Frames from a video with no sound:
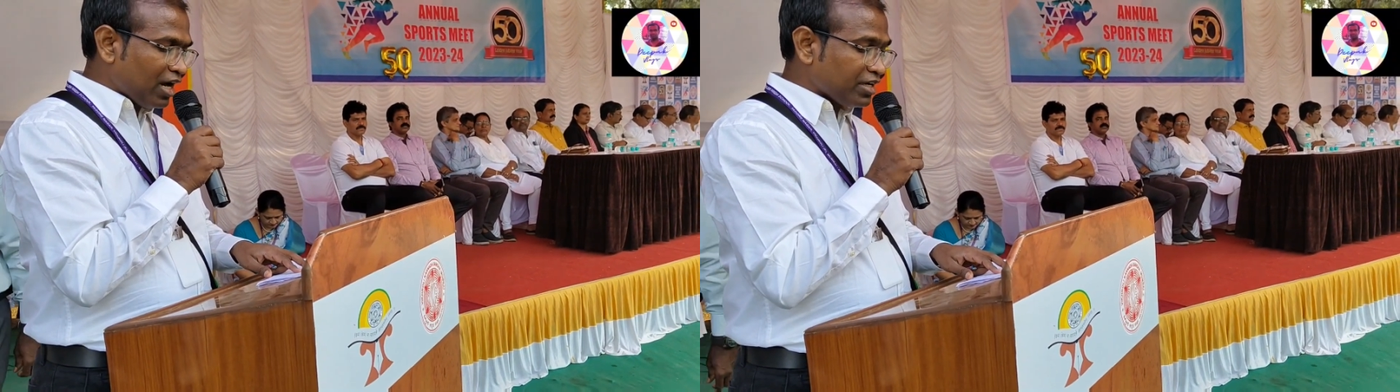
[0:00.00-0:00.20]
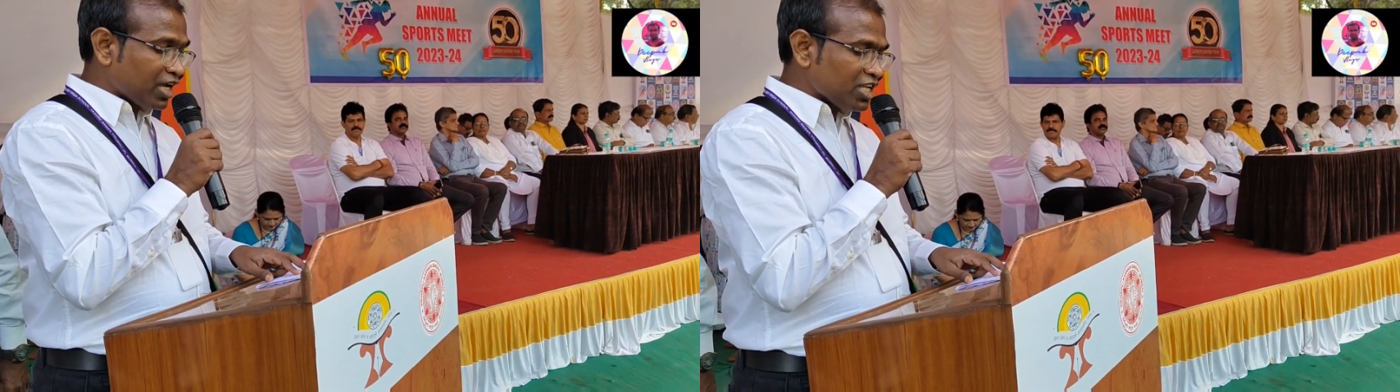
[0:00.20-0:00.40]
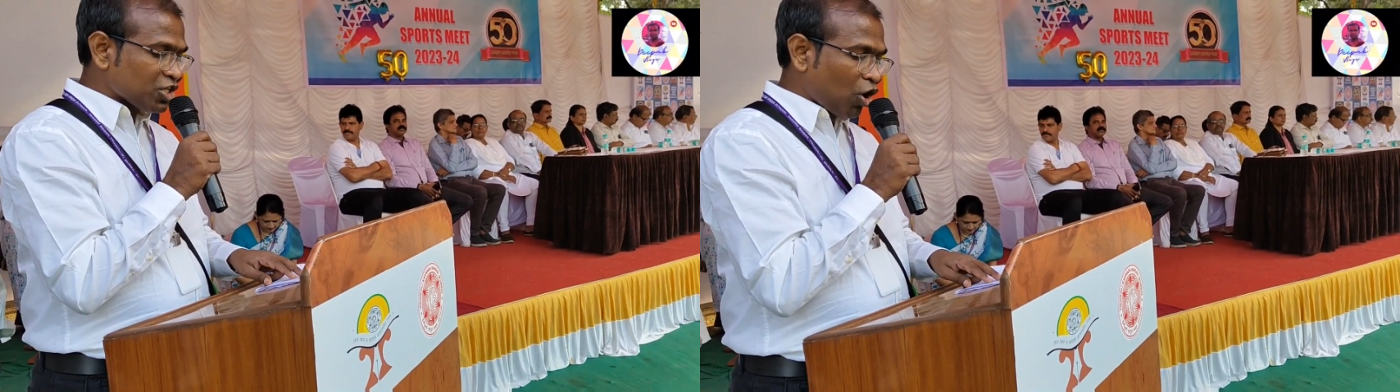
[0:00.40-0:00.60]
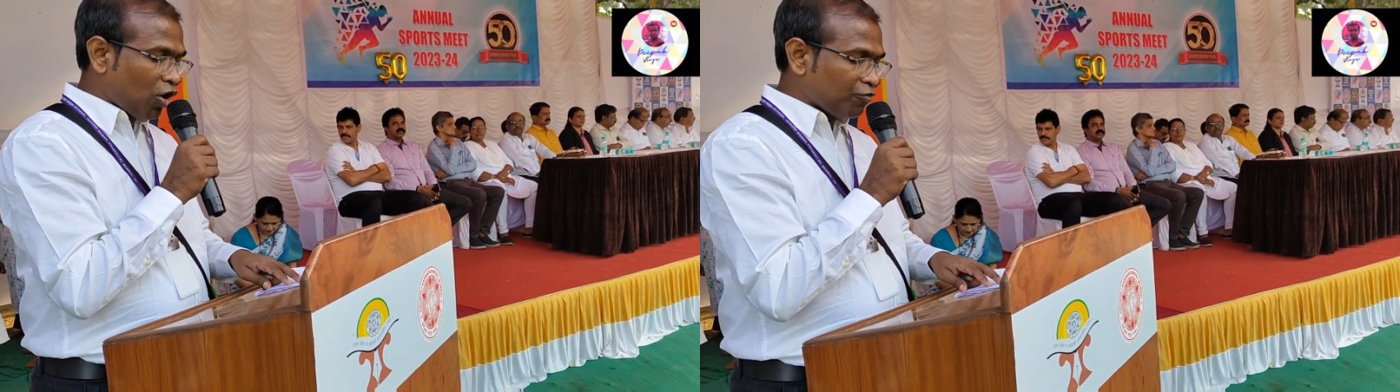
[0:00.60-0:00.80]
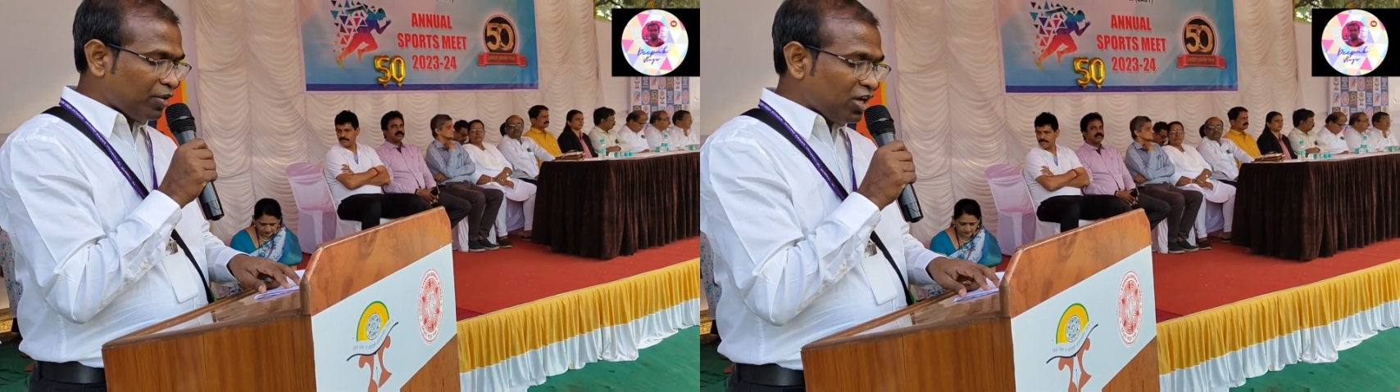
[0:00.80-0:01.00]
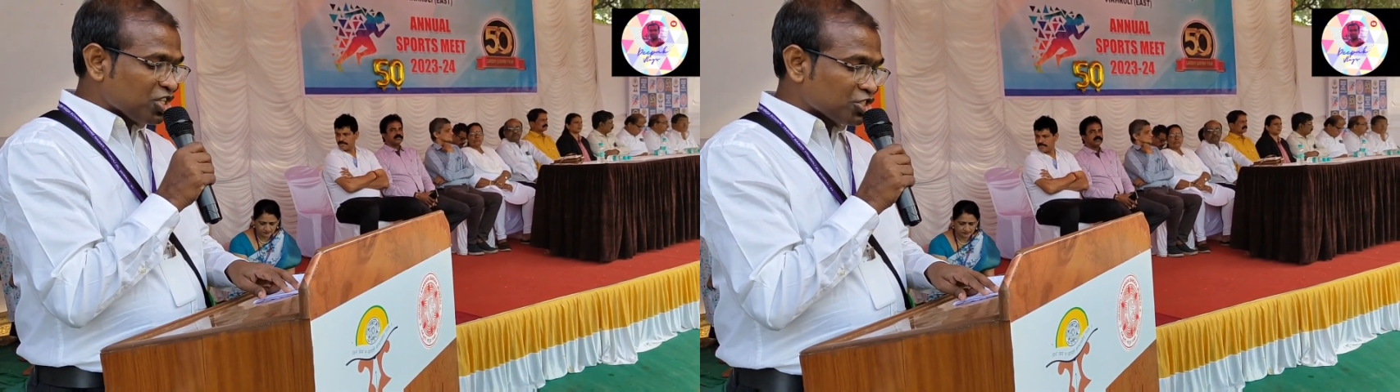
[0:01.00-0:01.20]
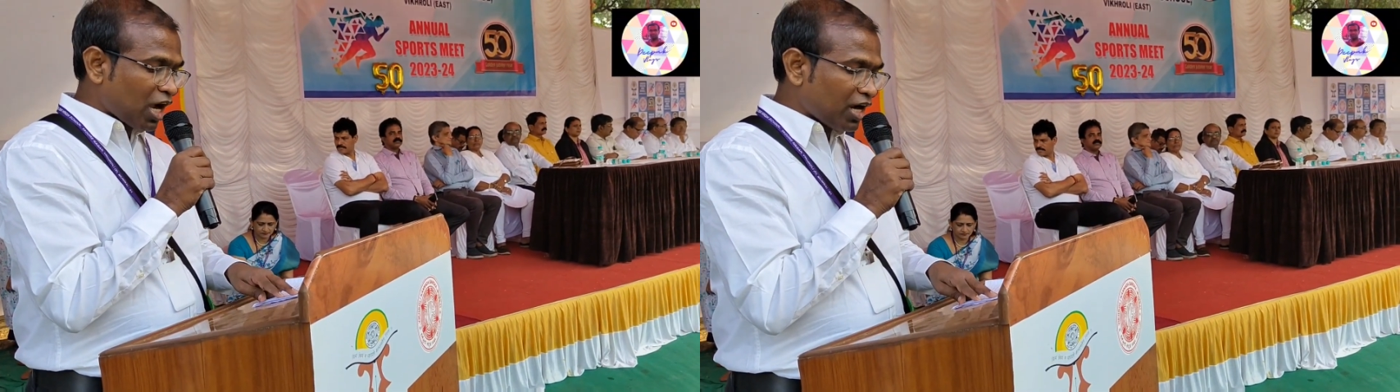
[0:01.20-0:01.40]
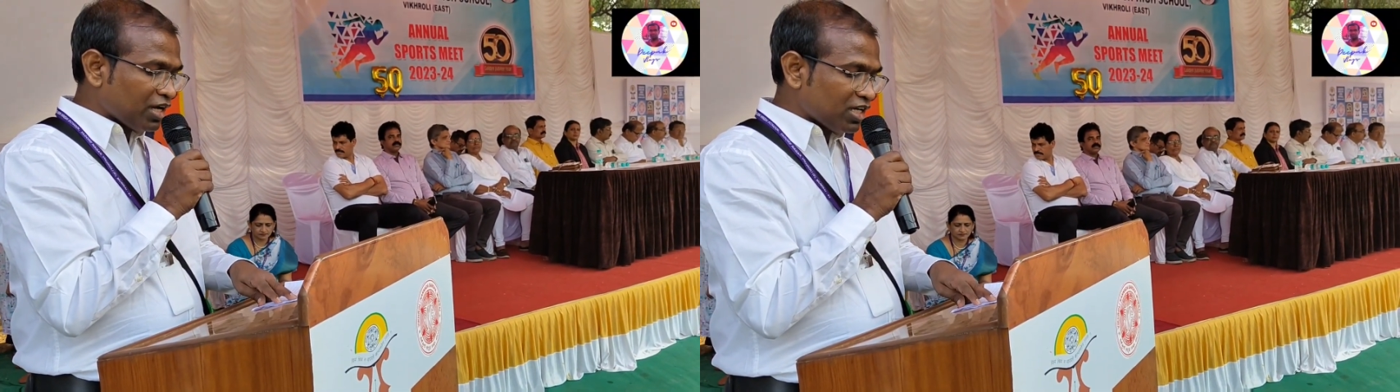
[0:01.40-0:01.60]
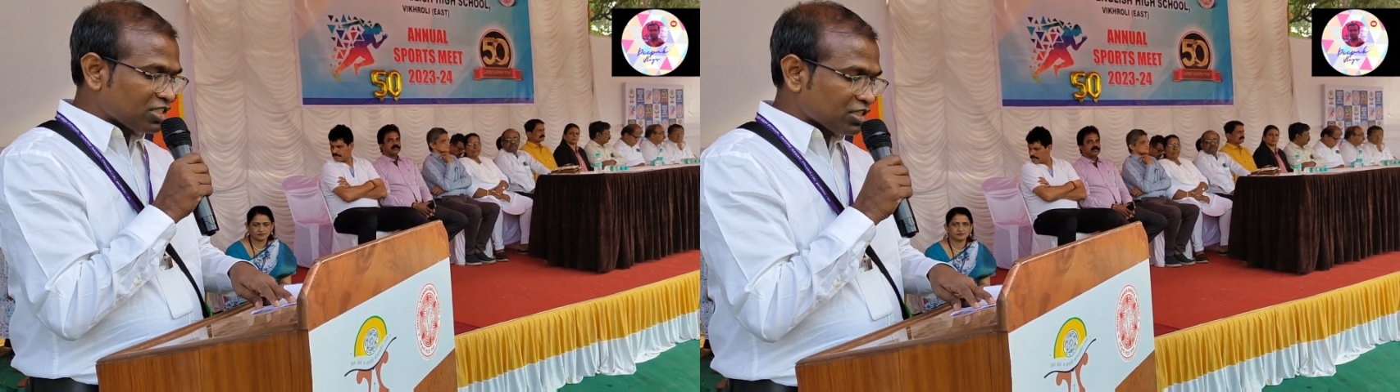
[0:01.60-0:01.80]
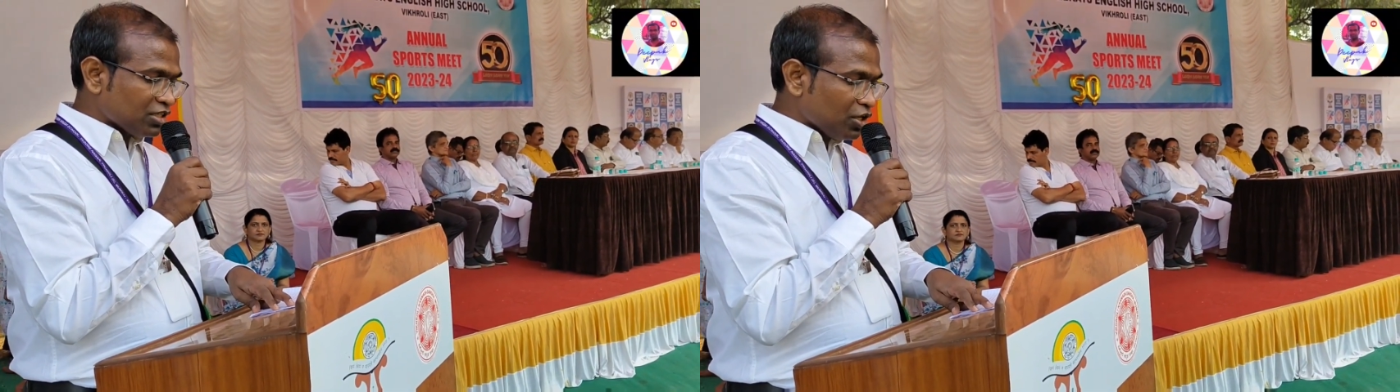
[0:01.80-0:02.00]
a touch of
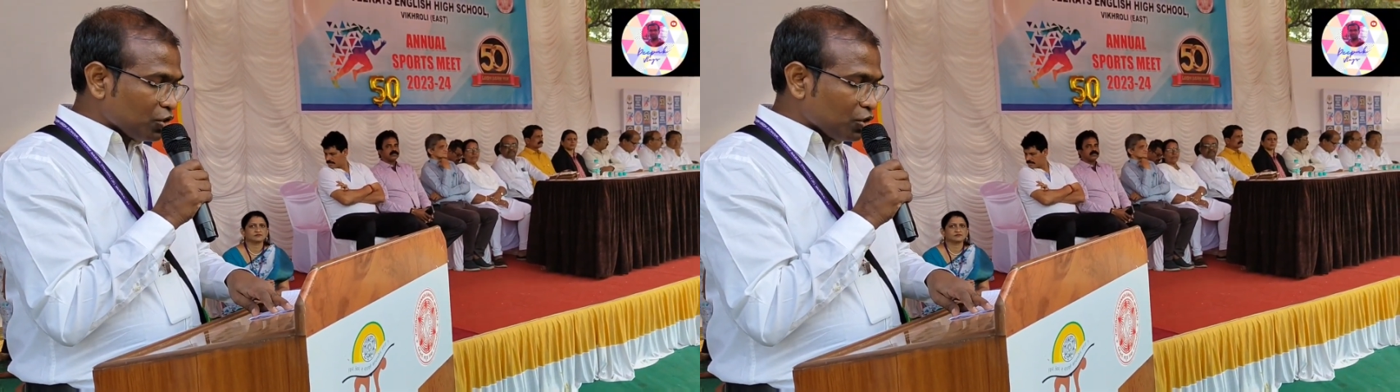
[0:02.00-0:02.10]
stardust